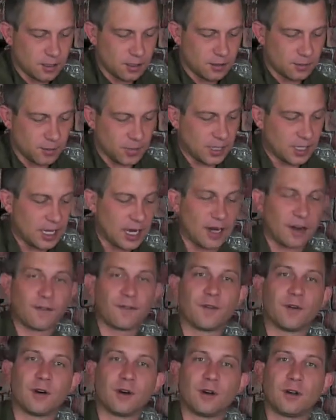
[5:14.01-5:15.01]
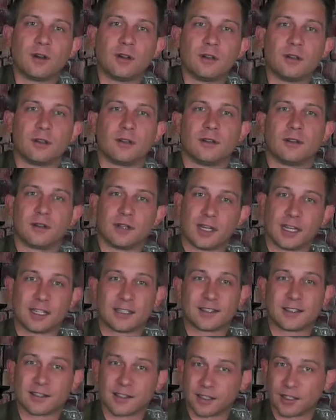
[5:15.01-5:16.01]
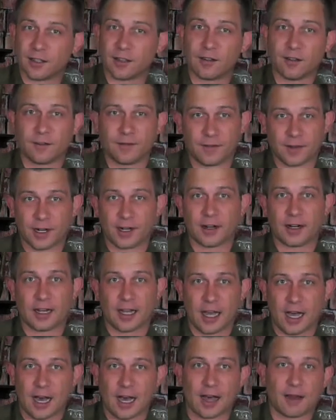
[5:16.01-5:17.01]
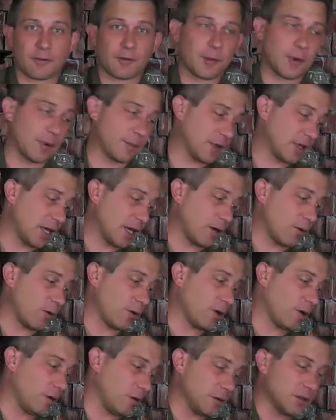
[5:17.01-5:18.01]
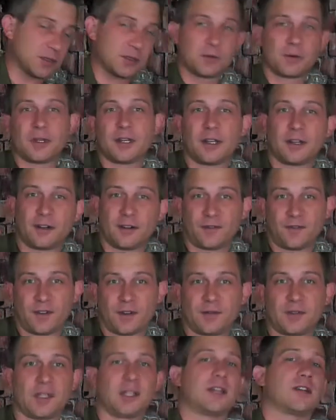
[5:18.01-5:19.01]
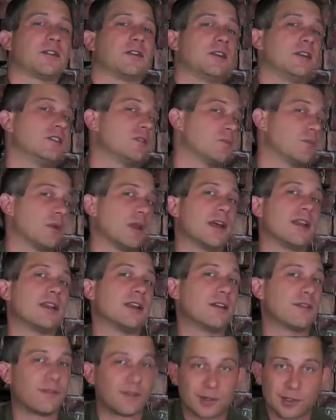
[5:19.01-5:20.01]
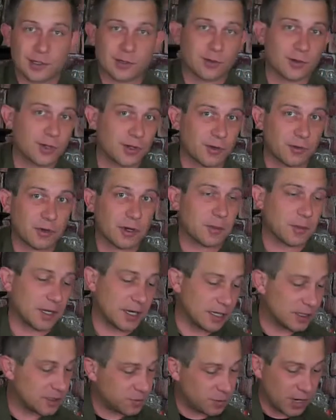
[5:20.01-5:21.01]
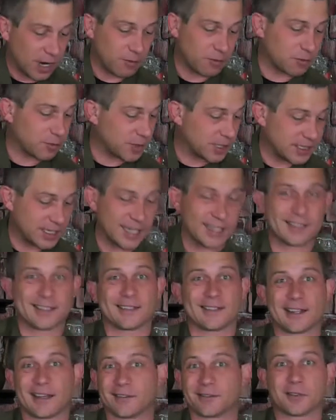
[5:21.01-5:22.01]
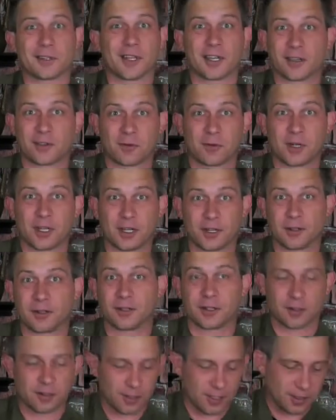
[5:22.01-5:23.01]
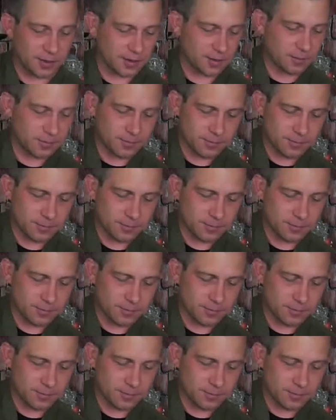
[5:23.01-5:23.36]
Be careful, it's still very hot. Remember that oil was 350 degrees, blending for 2 to 3 minutes probably takes it down to like 300 degrees.